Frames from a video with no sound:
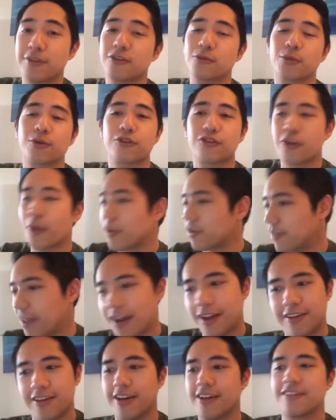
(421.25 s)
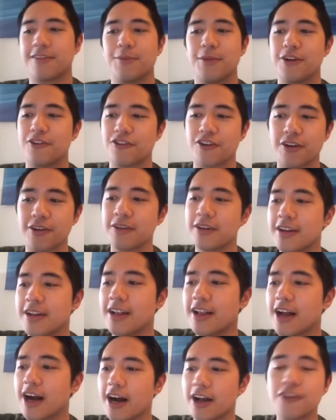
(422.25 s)
We're so excited to get to meet you
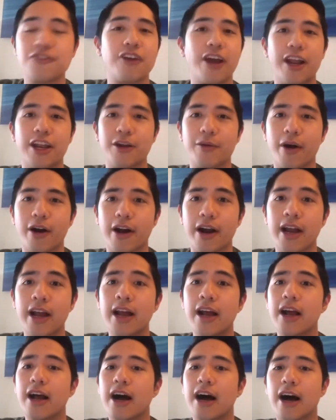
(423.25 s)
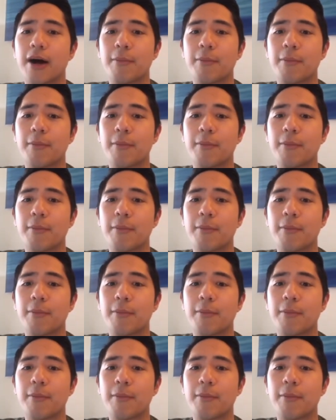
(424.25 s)
uh, in January. Um,